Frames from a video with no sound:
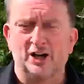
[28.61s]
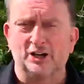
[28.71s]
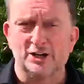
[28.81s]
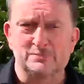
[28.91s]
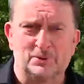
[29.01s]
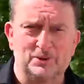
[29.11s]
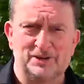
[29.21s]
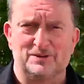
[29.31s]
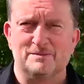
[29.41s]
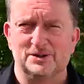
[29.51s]
Hi guys, Paul
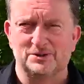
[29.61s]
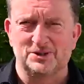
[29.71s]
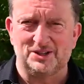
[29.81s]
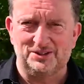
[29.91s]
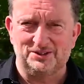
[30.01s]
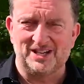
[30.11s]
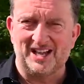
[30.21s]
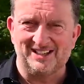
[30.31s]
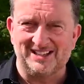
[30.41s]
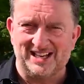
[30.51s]
here from Muscle Car UK
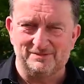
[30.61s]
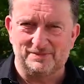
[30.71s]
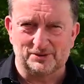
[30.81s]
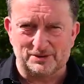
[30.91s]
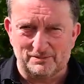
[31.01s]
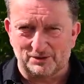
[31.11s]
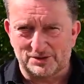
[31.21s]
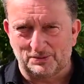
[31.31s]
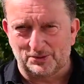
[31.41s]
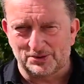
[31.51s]
again, Pilgrim
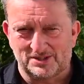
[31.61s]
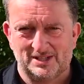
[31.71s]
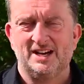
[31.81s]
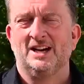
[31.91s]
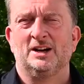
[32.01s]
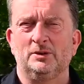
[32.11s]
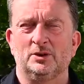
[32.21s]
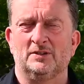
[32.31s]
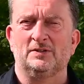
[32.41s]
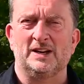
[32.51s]
MotorSports. We've
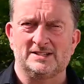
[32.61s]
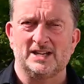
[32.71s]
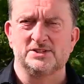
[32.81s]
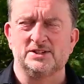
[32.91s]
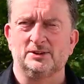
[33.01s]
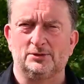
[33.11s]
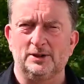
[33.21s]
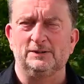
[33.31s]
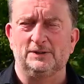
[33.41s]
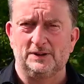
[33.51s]
got a fantastic
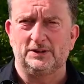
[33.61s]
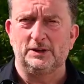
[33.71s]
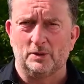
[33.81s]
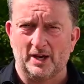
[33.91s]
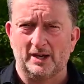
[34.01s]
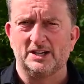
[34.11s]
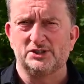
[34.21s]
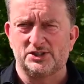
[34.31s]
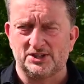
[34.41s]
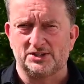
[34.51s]
351
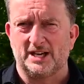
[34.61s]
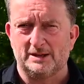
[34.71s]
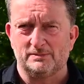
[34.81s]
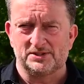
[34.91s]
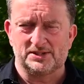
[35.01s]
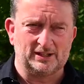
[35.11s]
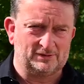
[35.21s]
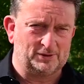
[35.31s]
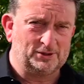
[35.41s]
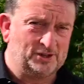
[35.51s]
68 Mustang
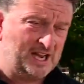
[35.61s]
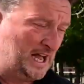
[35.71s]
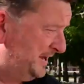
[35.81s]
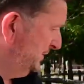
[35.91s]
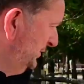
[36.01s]
for you. Have a